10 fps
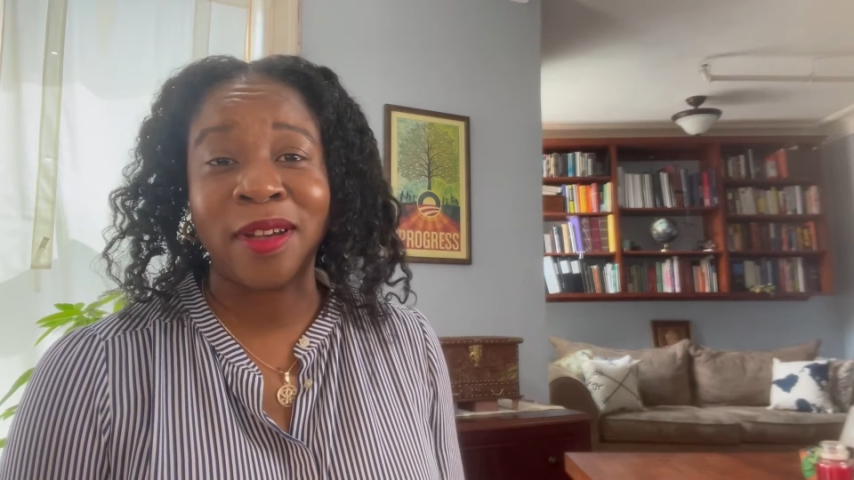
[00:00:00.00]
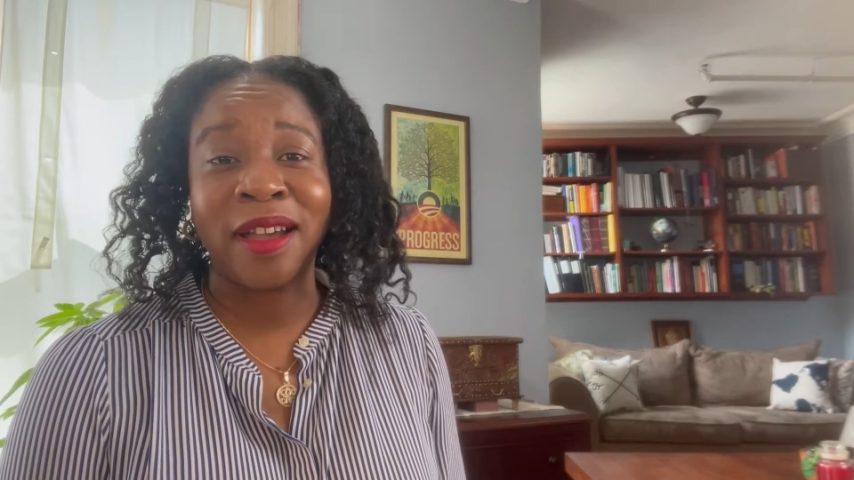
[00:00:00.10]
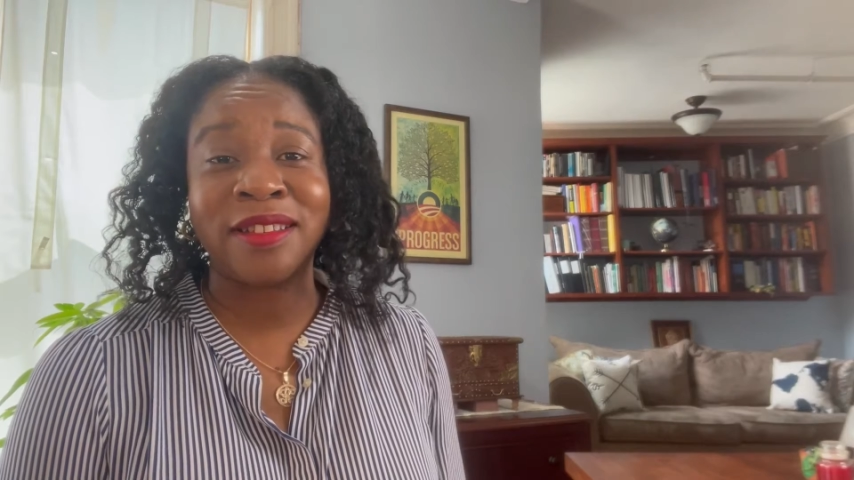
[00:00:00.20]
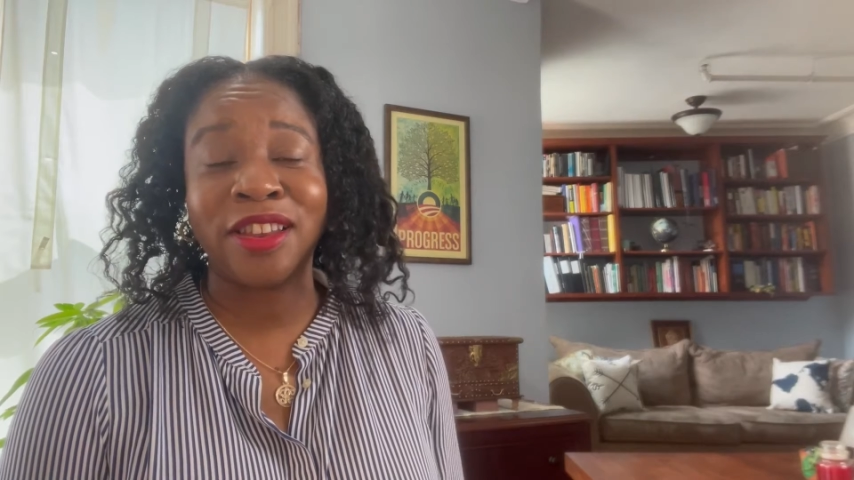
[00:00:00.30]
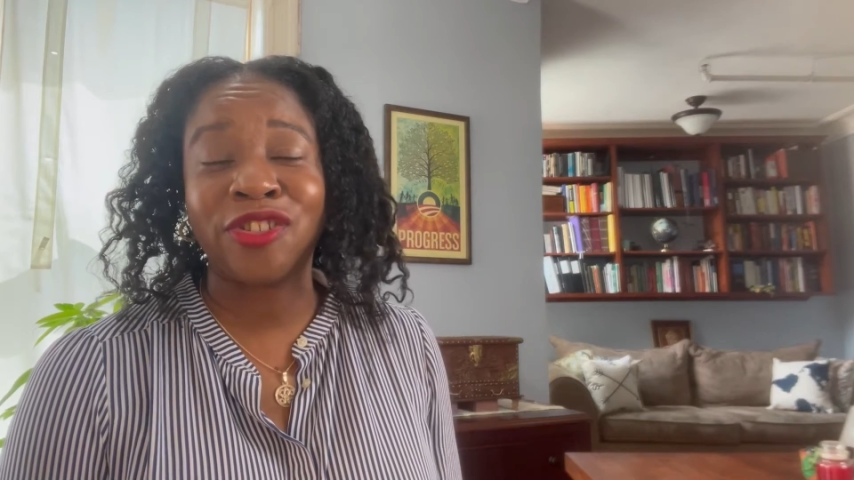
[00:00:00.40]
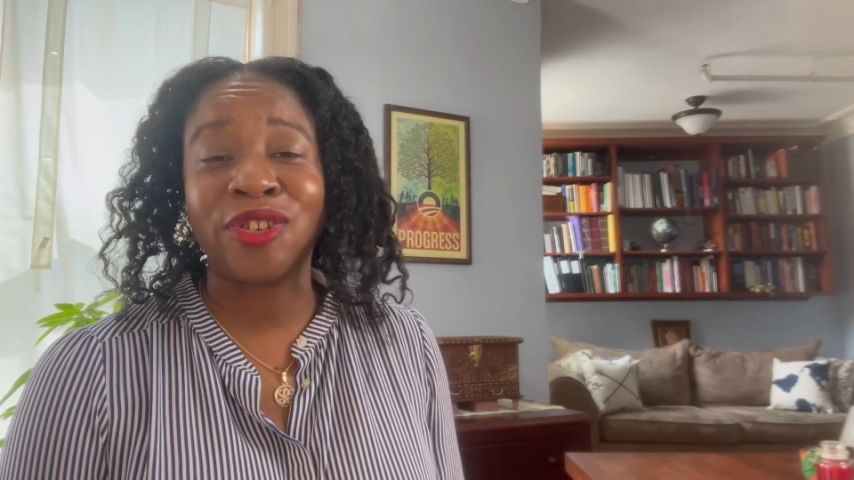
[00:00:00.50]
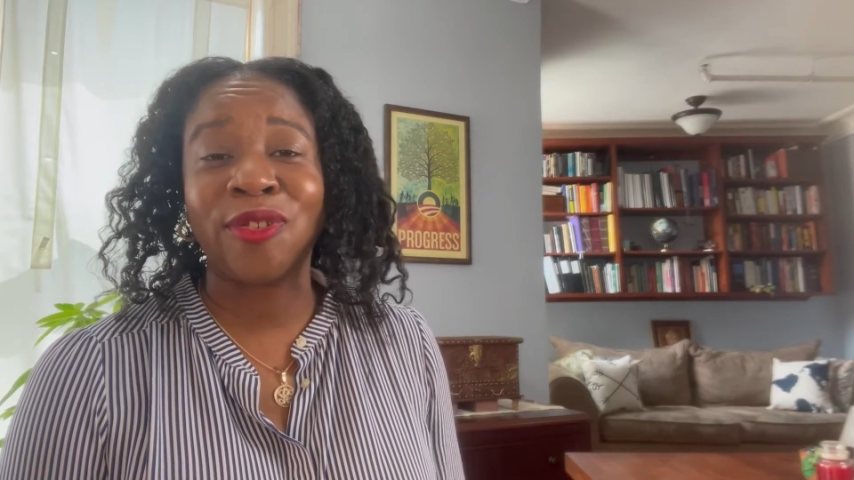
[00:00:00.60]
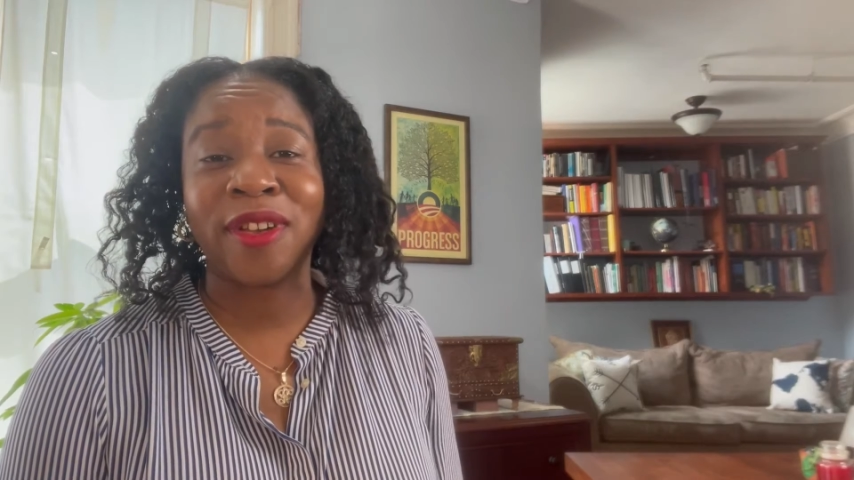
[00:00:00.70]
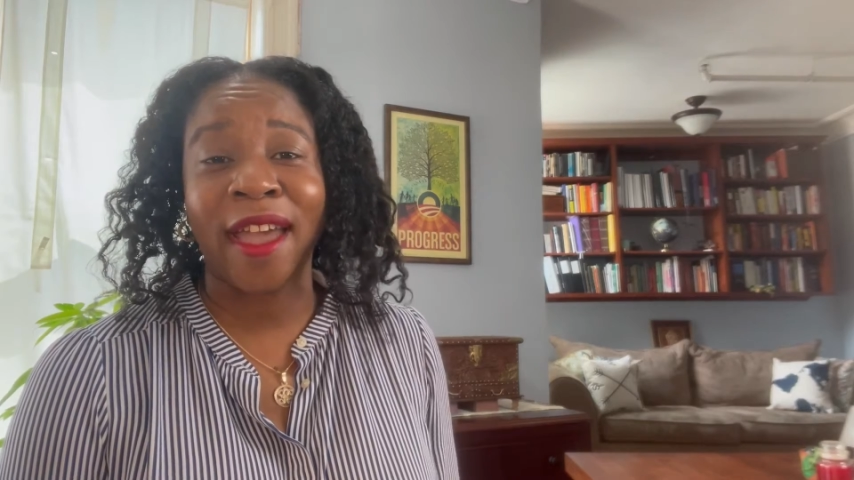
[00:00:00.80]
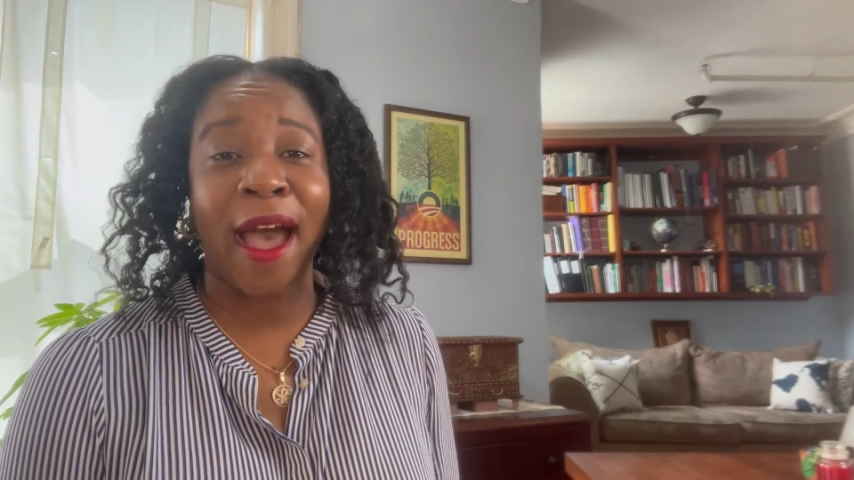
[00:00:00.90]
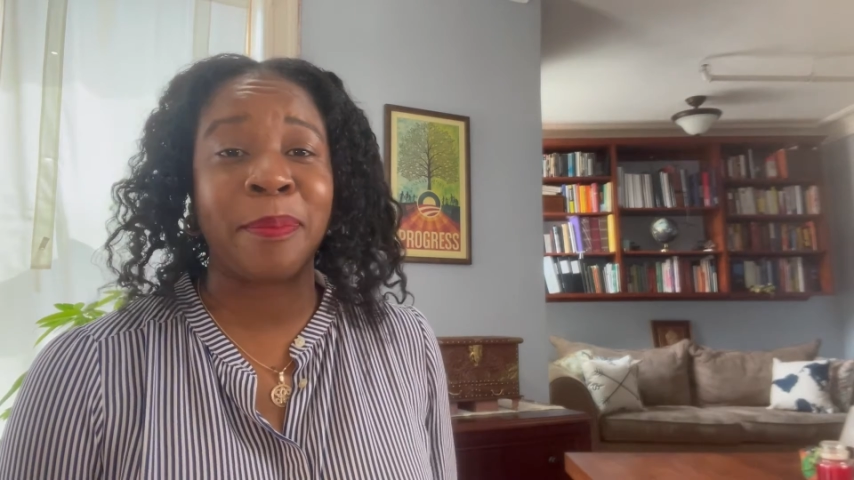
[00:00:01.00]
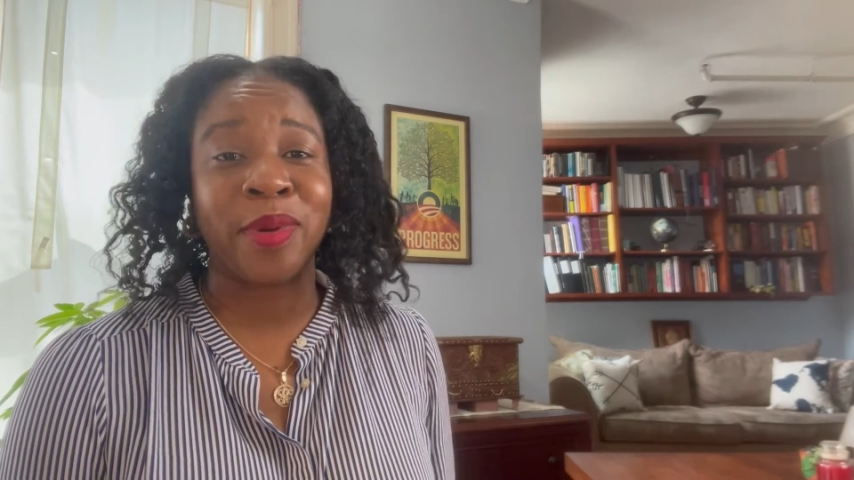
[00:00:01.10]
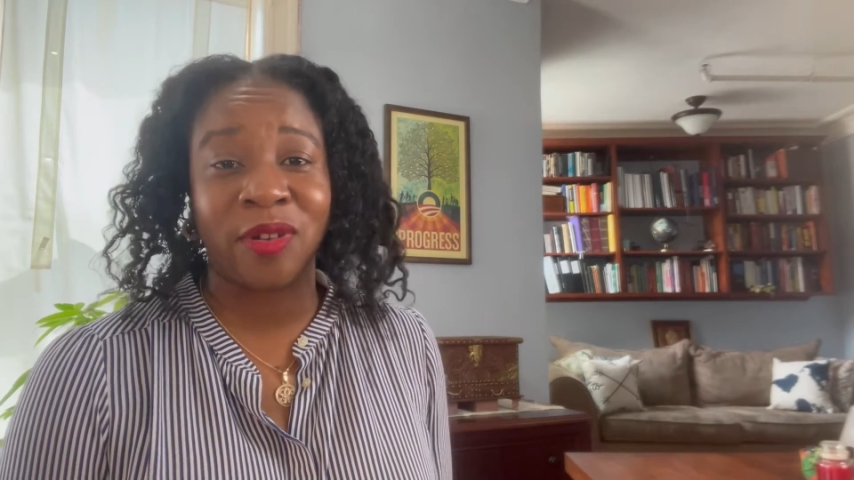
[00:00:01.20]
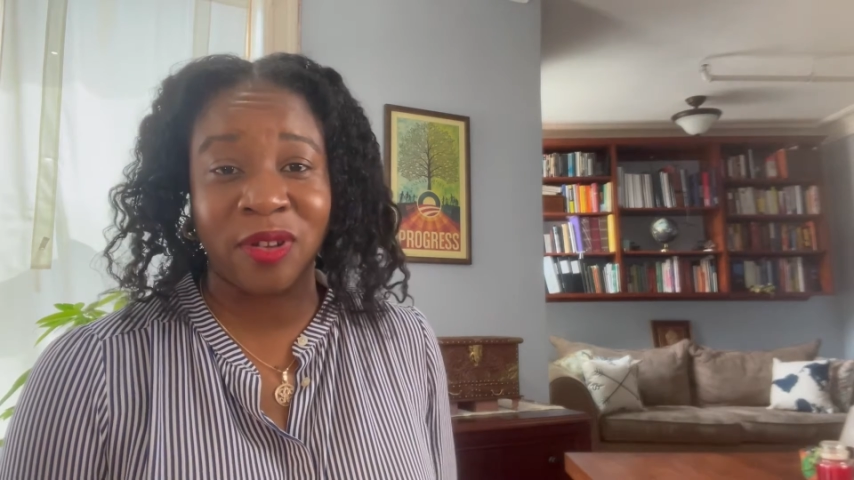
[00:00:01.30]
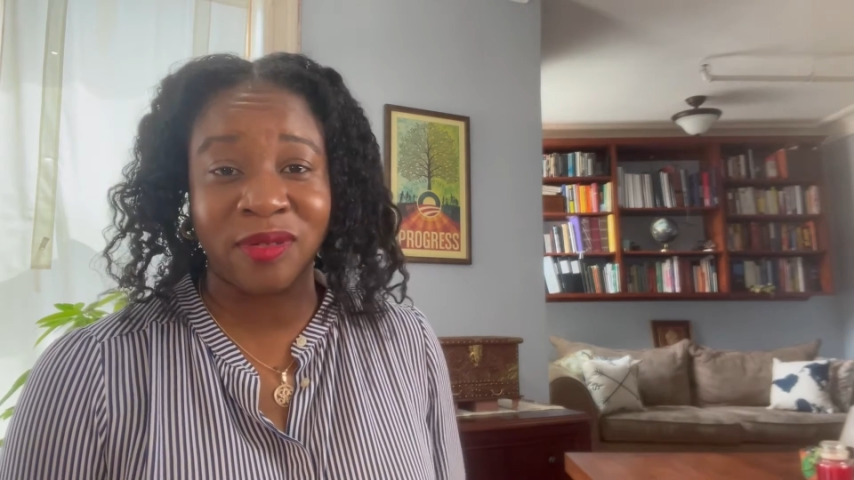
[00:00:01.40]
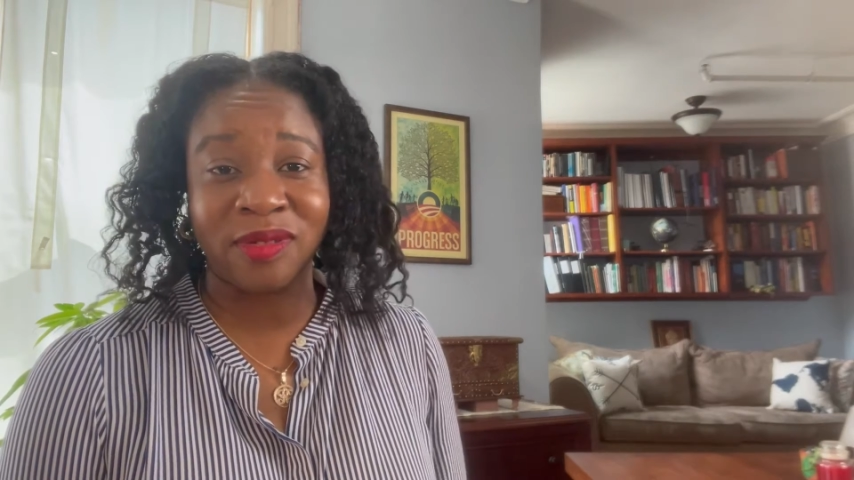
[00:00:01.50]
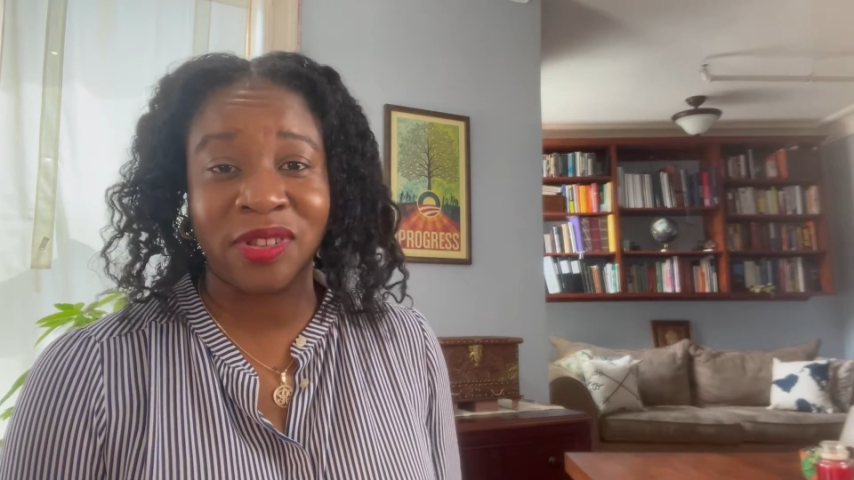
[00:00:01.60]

additional capital